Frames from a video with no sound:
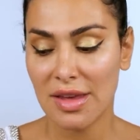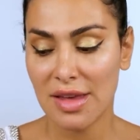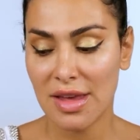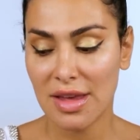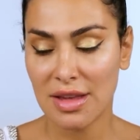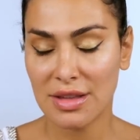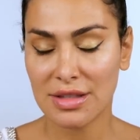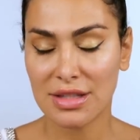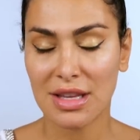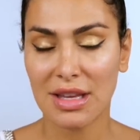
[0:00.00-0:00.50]

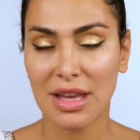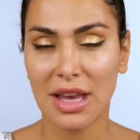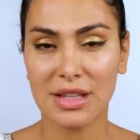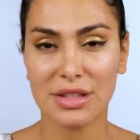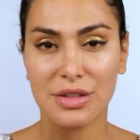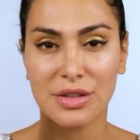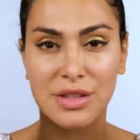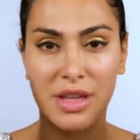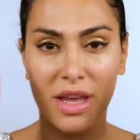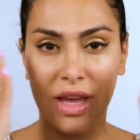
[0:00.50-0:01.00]
is in case
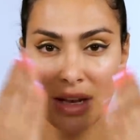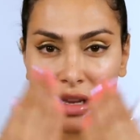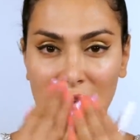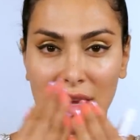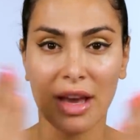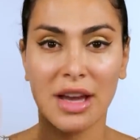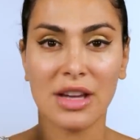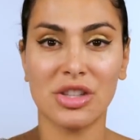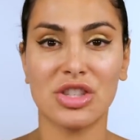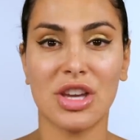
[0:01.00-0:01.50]
there's any
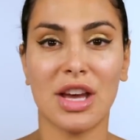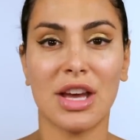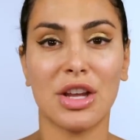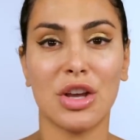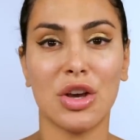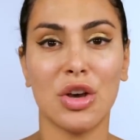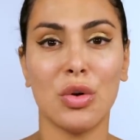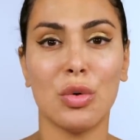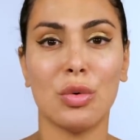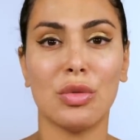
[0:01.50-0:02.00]

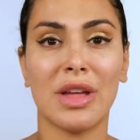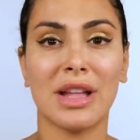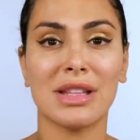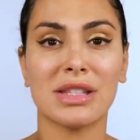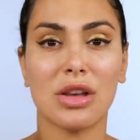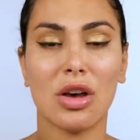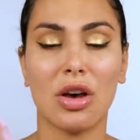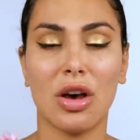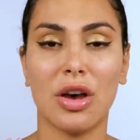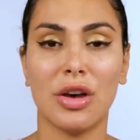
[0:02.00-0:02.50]
eyeshadow
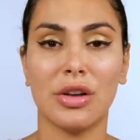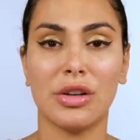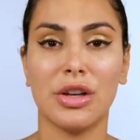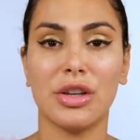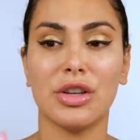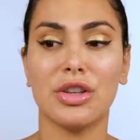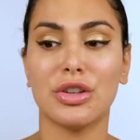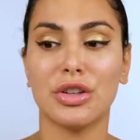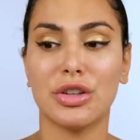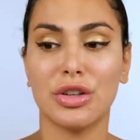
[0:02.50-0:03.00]
that's on
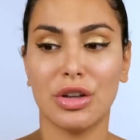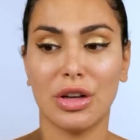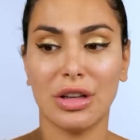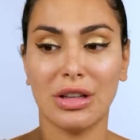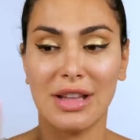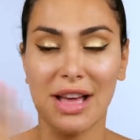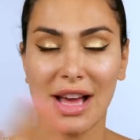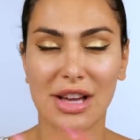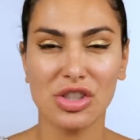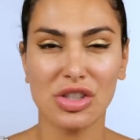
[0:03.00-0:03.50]
your
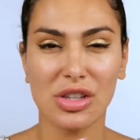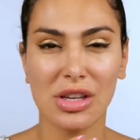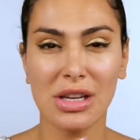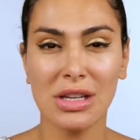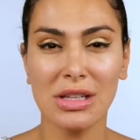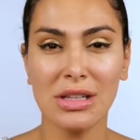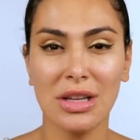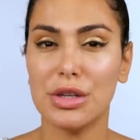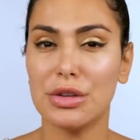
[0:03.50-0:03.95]
lash line,